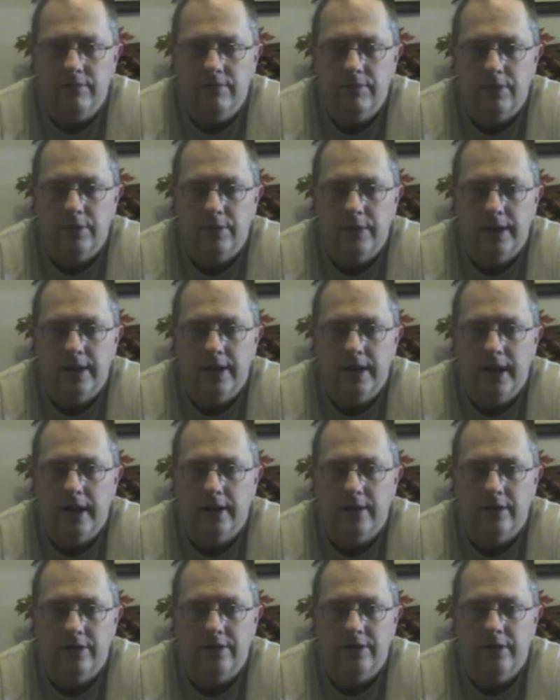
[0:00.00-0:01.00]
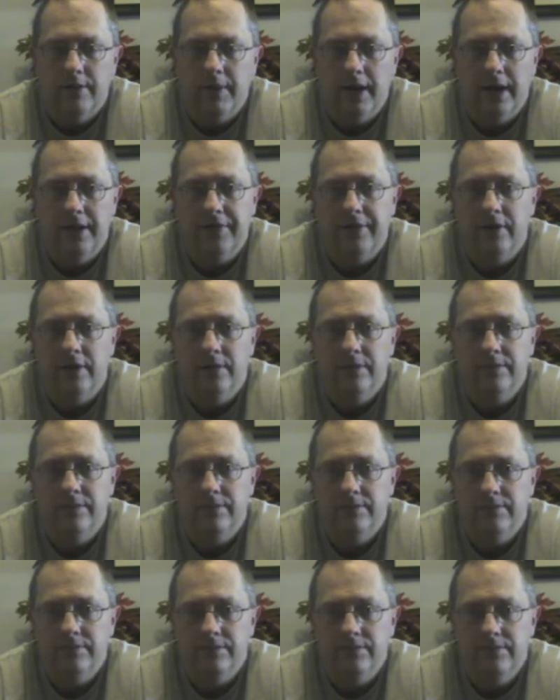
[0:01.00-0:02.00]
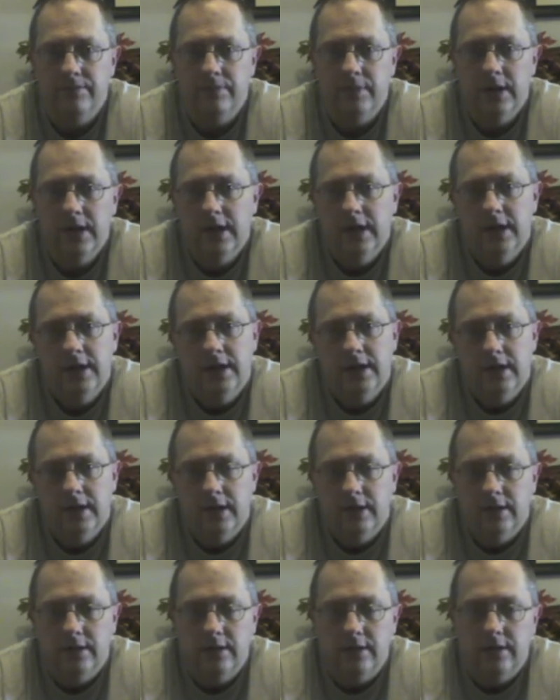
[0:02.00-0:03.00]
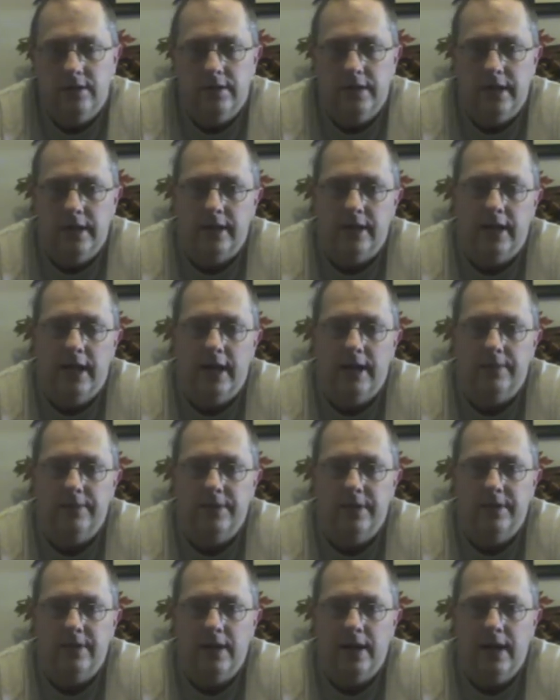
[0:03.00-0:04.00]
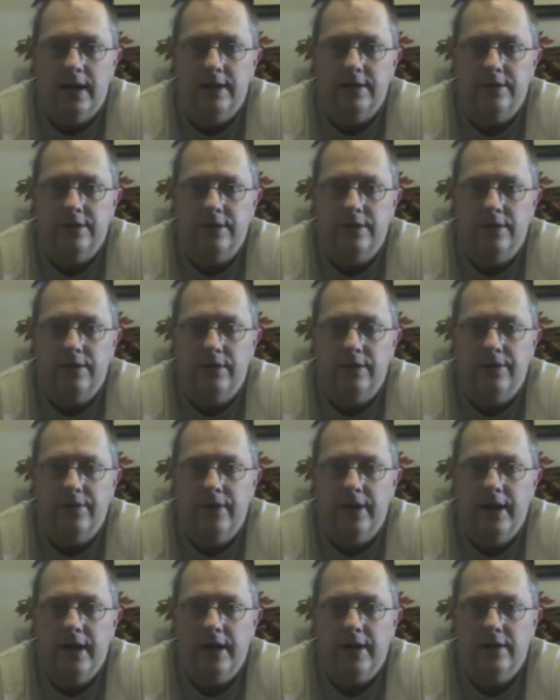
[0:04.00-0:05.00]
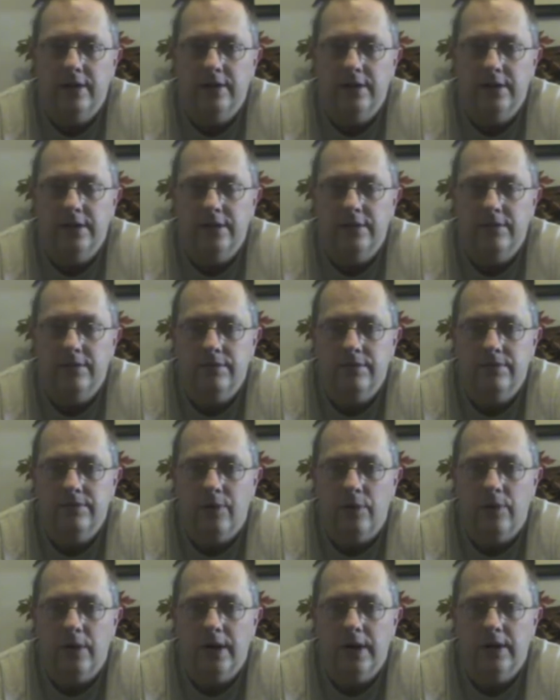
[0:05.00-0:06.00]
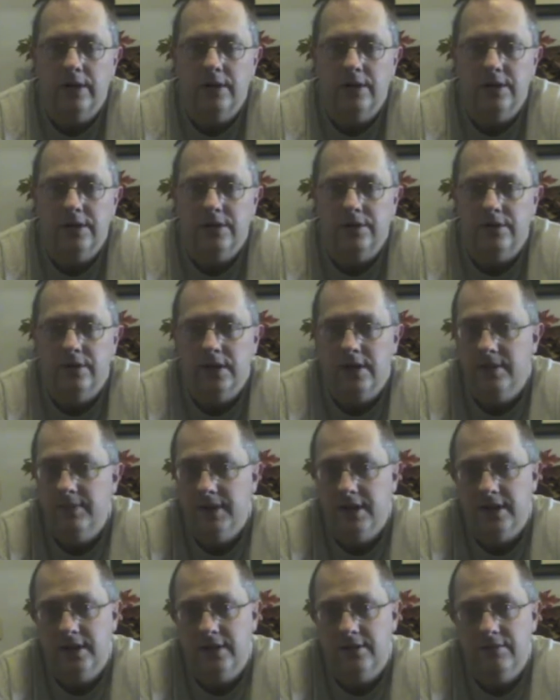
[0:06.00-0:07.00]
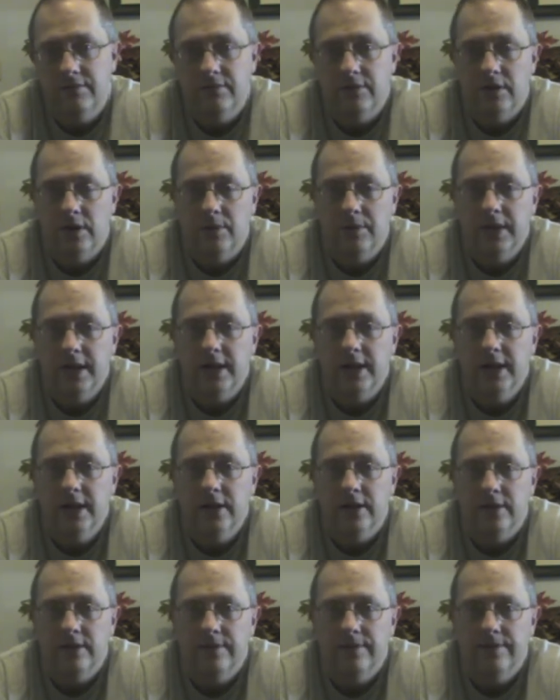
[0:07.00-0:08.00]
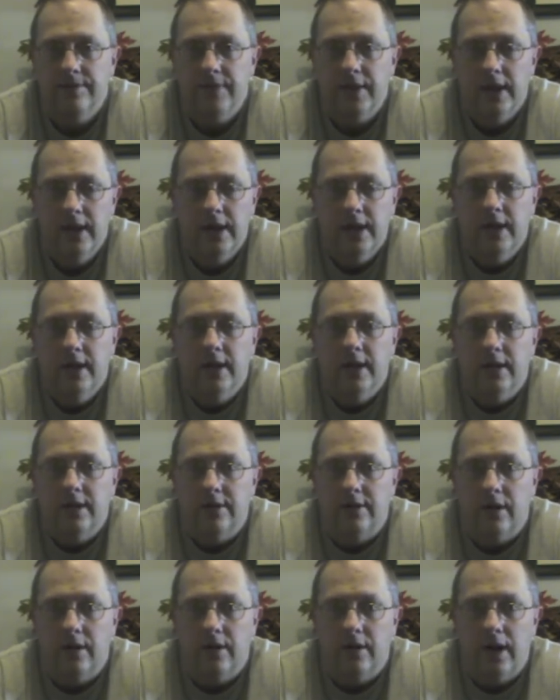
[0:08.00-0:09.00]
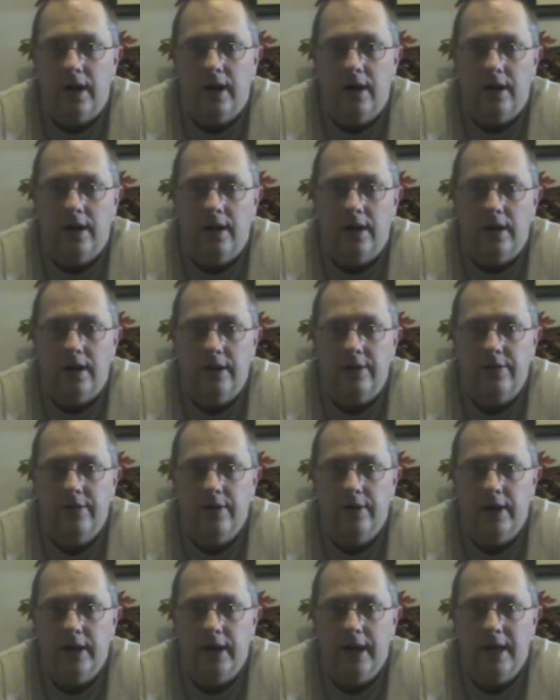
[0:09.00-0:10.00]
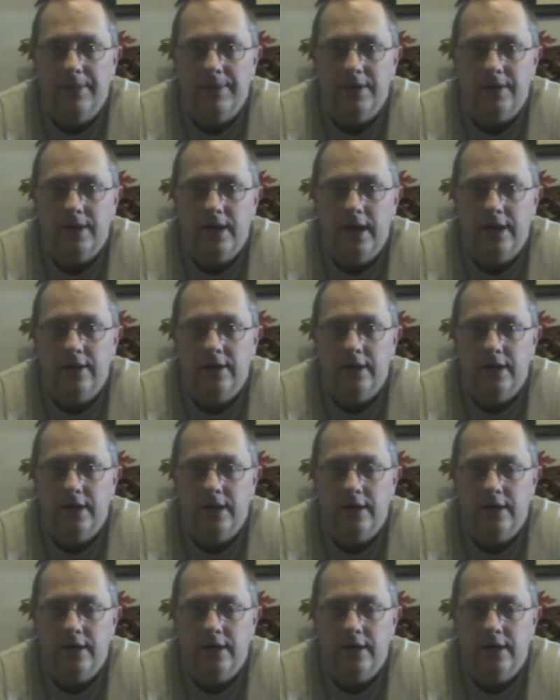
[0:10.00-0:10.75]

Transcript: between that and using the bathroom 10 times in the last 2 or 3 hours, it's 4 hours, it's really been no big deal. So I'll let you know what happens later